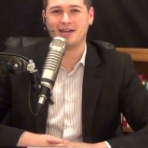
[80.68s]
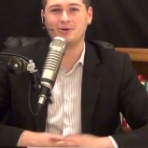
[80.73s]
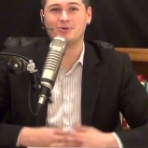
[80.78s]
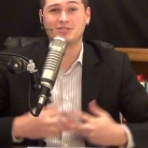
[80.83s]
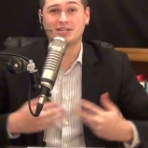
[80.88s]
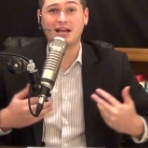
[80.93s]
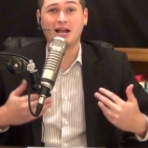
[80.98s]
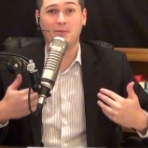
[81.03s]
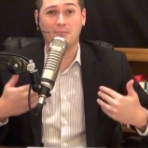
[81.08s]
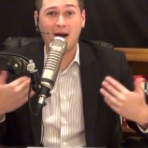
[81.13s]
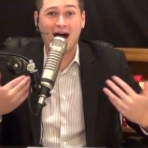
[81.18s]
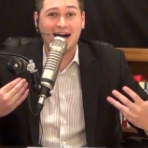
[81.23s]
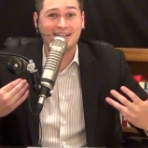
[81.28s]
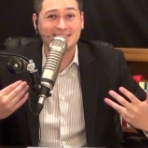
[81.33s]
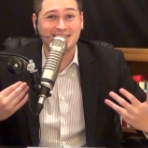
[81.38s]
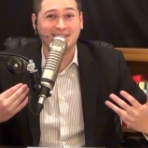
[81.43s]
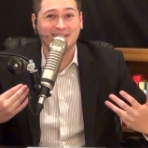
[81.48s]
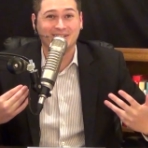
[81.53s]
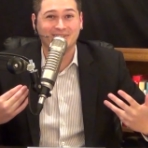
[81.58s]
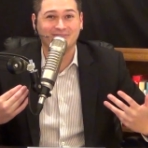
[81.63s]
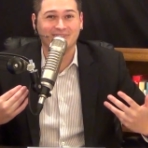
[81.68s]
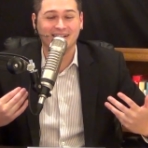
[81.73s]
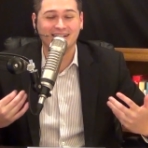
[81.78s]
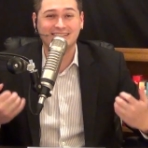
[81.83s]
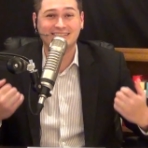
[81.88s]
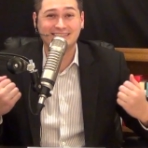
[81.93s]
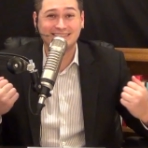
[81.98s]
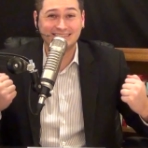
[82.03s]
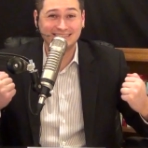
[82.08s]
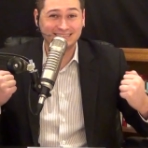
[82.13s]
It was like a positive,
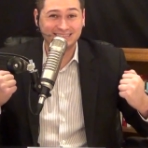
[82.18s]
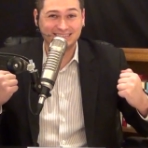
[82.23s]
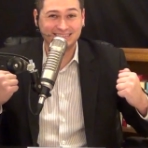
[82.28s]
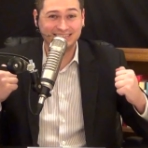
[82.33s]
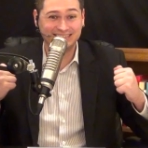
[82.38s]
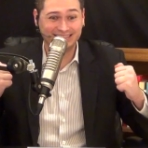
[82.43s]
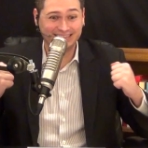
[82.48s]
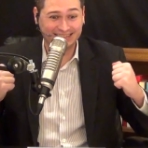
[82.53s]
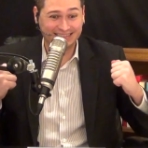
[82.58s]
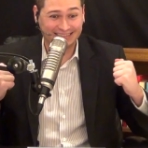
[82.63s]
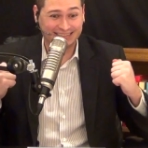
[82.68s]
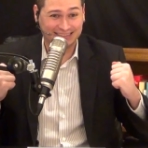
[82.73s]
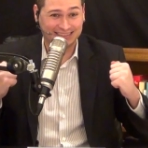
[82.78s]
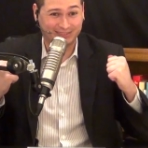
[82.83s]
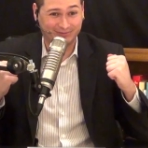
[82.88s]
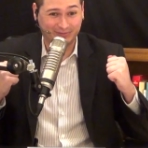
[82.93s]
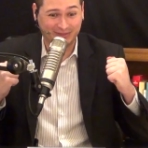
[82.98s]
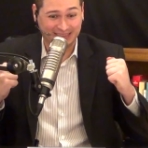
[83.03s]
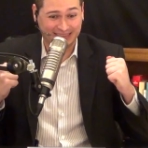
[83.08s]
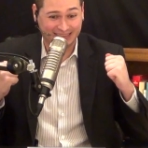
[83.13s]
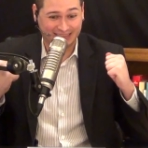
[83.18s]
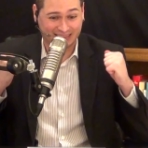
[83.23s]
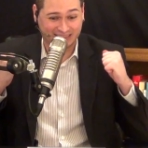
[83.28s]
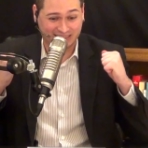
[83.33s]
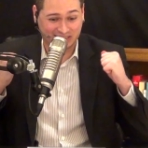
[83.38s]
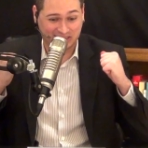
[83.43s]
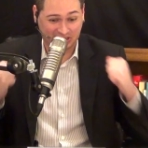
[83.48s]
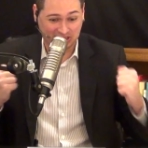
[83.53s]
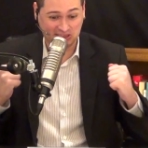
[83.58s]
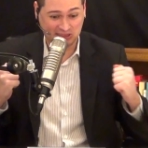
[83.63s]
like, "Yes, we get to
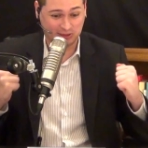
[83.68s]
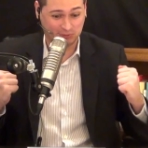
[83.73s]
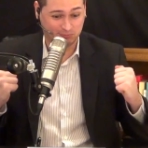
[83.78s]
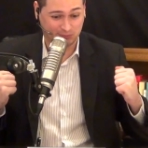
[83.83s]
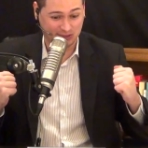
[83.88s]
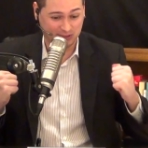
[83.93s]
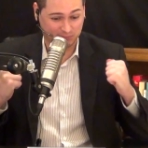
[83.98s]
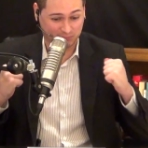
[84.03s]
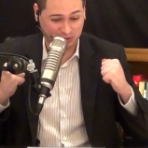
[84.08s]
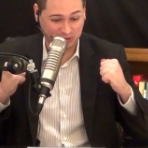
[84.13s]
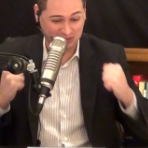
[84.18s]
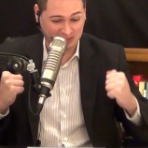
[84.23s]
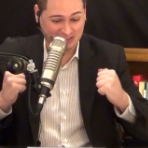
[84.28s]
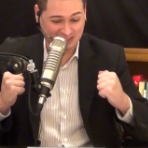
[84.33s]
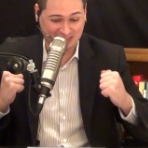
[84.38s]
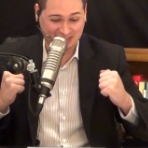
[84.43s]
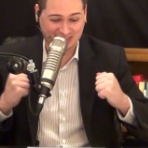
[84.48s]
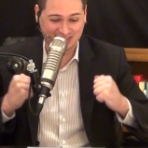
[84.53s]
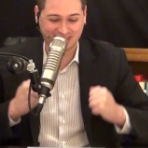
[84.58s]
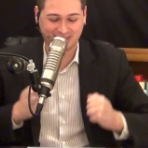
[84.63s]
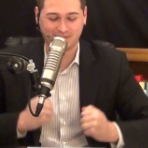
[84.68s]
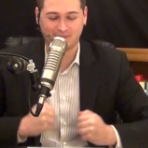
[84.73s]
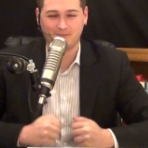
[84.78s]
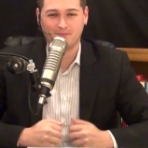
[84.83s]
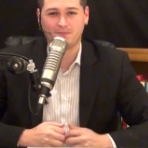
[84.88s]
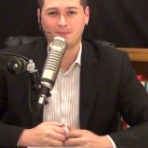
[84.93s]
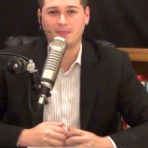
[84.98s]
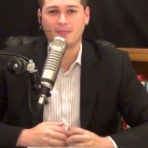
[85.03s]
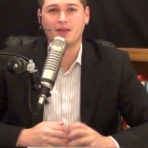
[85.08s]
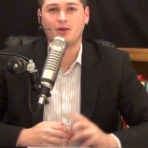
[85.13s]
kill people, yes!"
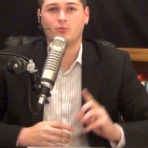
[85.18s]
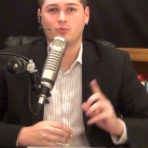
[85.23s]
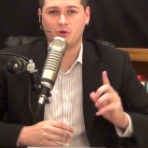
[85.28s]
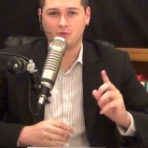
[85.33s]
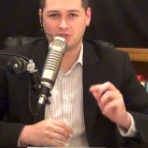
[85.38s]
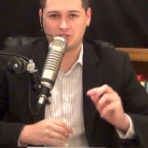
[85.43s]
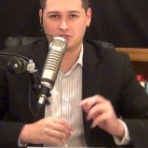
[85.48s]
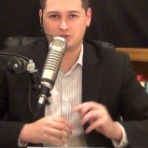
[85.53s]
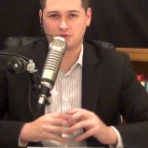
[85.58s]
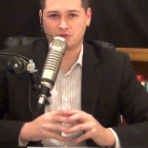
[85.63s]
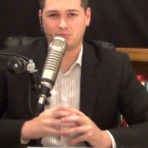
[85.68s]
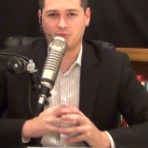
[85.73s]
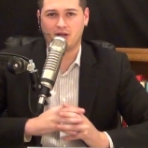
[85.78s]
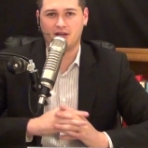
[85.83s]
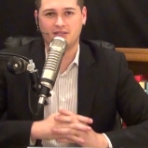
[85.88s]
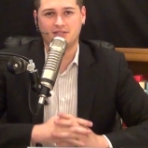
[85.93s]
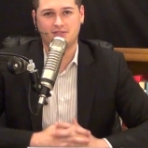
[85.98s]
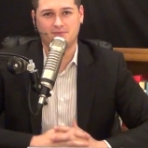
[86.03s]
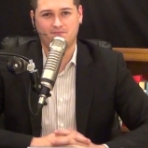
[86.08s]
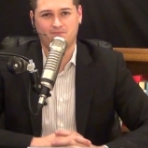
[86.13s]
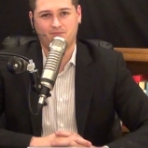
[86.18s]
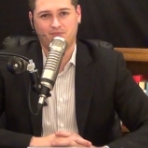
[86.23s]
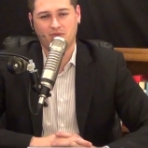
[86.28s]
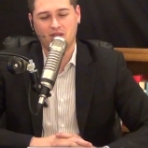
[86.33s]
What was his response?